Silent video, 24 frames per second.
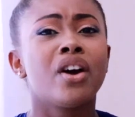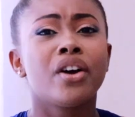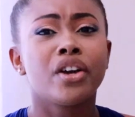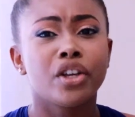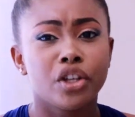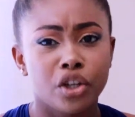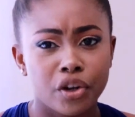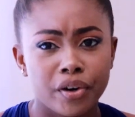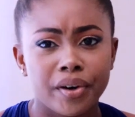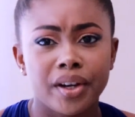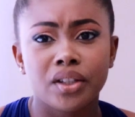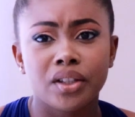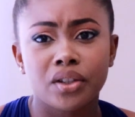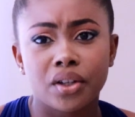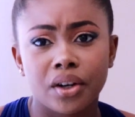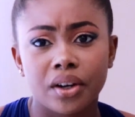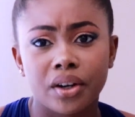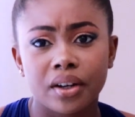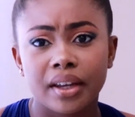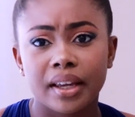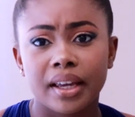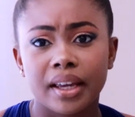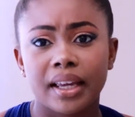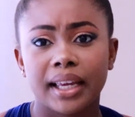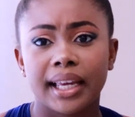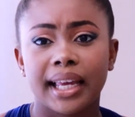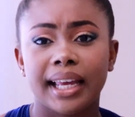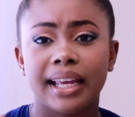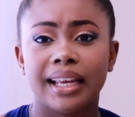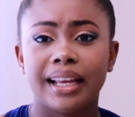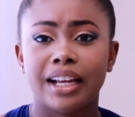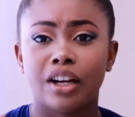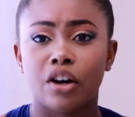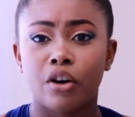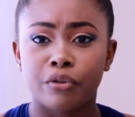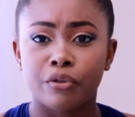you're in Turkey,
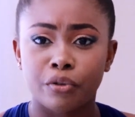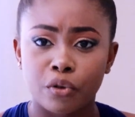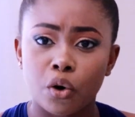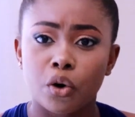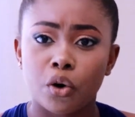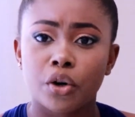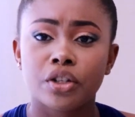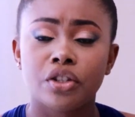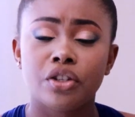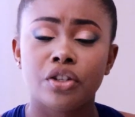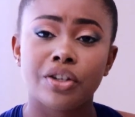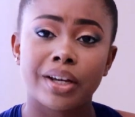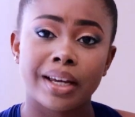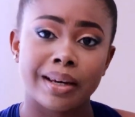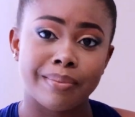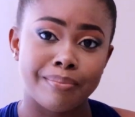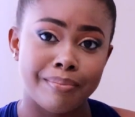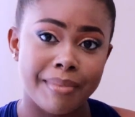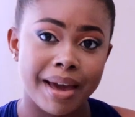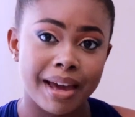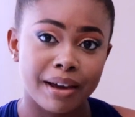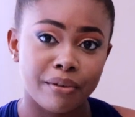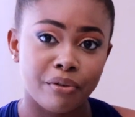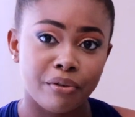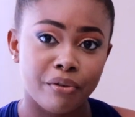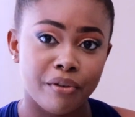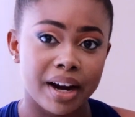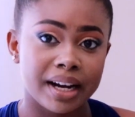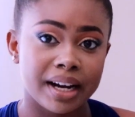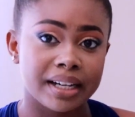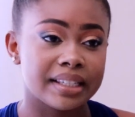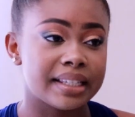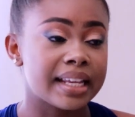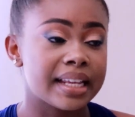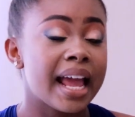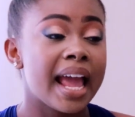of course you can make
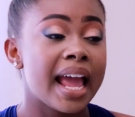friends,